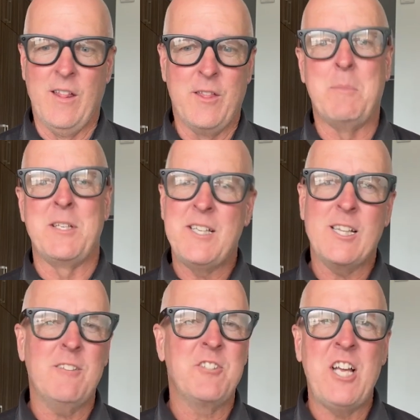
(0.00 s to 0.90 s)
The
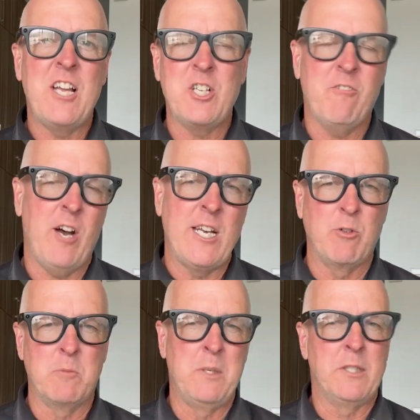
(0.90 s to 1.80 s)
Basilica of San Giovanni
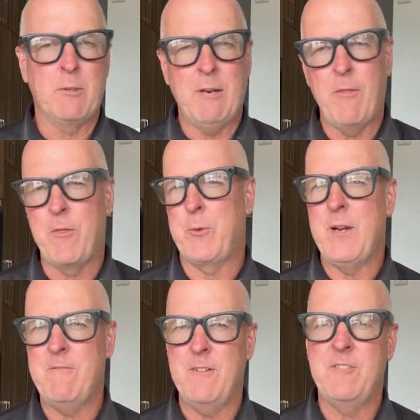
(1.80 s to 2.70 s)
was built around
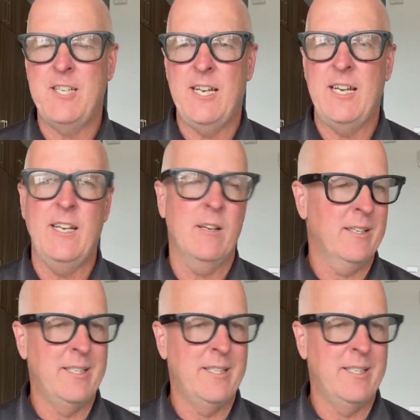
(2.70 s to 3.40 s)
315